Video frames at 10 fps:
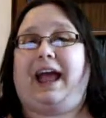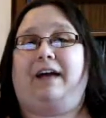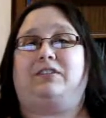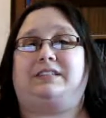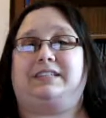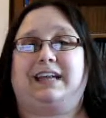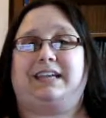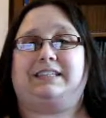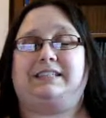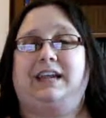ever
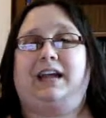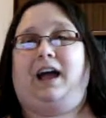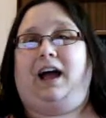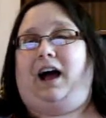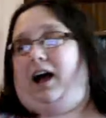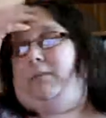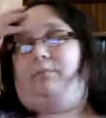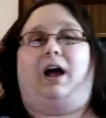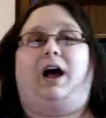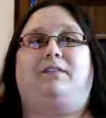since.
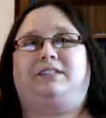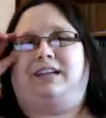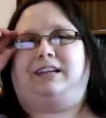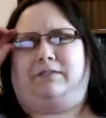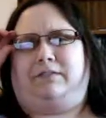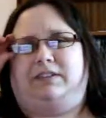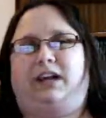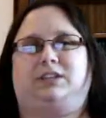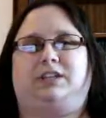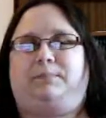Obviously I haven't
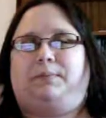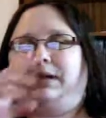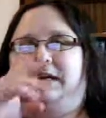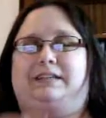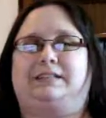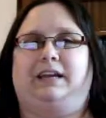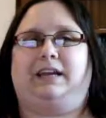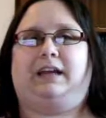touched it because